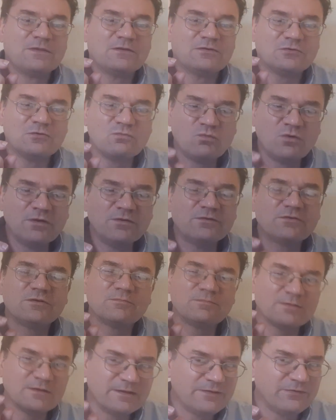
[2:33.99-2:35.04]
to want to
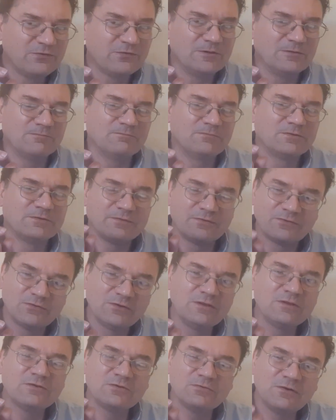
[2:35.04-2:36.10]
please him, to
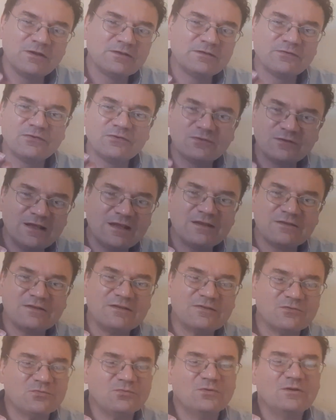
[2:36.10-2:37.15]
seek to understand
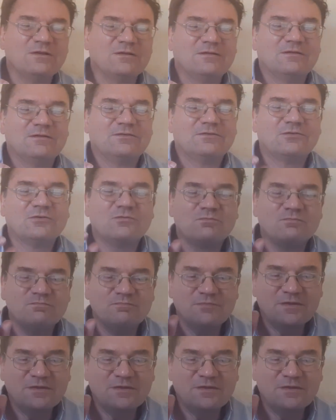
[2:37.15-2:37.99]
his will, to